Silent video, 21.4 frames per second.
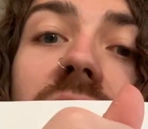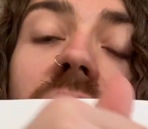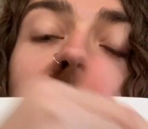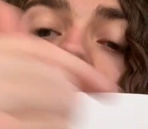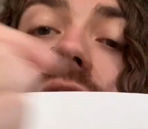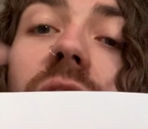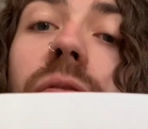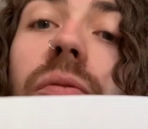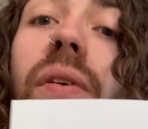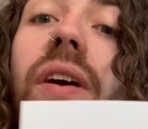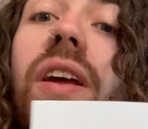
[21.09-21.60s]

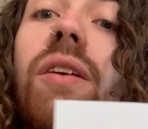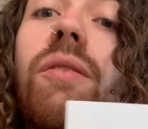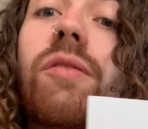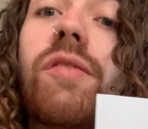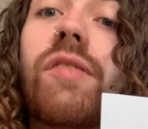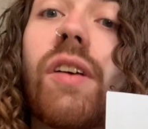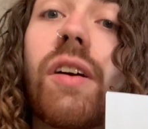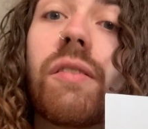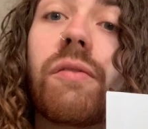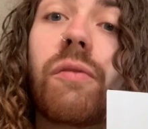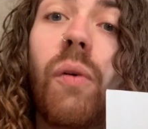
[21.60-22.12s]
So if we
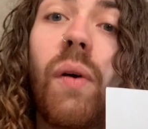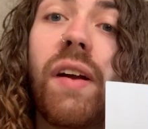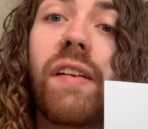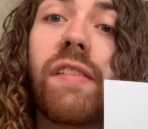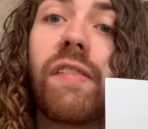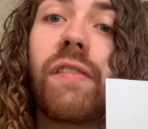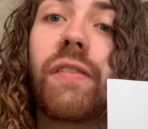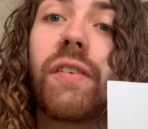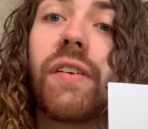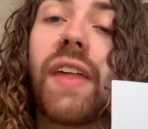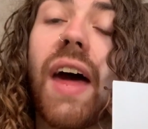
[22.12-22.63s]
used our
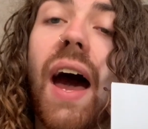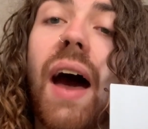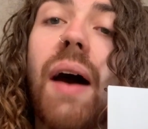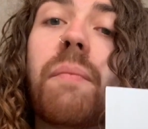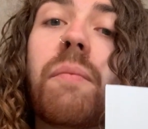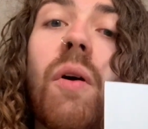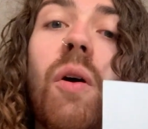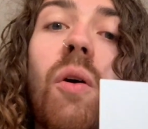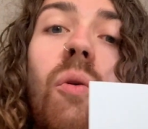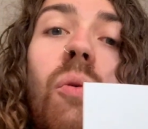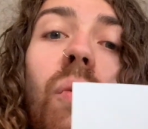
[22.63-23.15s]
voice for that,